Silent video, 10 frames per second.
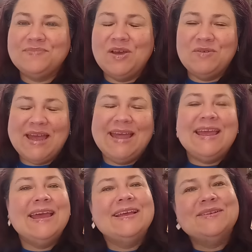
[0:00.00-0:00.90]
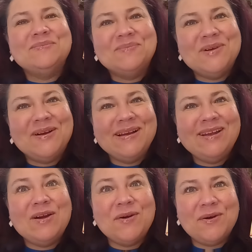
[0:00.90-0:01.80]
Okay,
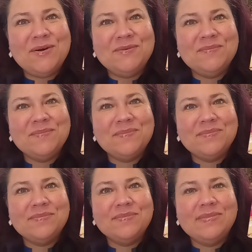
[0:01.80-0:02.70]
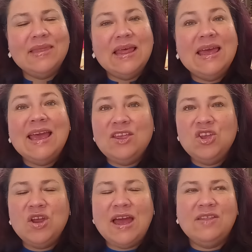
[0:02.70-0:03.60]
girl. And
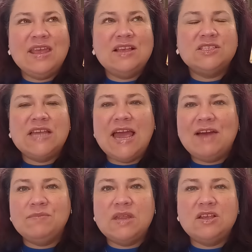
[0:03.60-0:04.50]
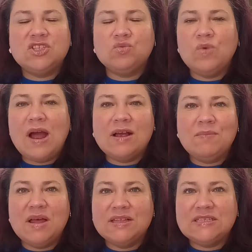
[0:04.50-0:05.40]
you know how they used to have them? They used to rock
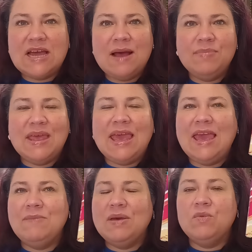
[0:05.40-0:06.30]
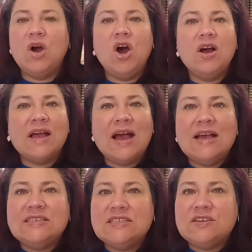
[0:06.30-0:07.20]
them all the time. They came in with all
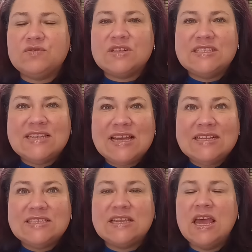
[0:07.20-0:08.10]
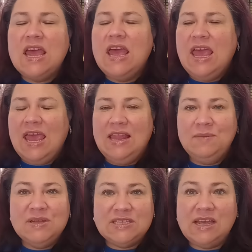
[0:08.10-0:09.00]
kinds of different scents. And
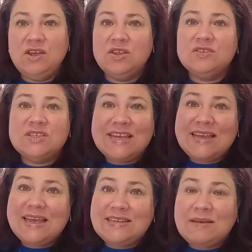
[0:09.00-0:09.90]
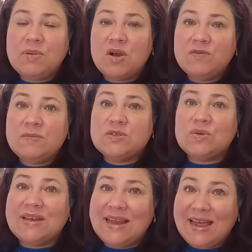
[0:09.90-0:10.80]
let me tell you, those EAD perfumes
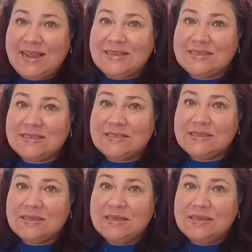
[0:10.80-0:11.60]
were nice.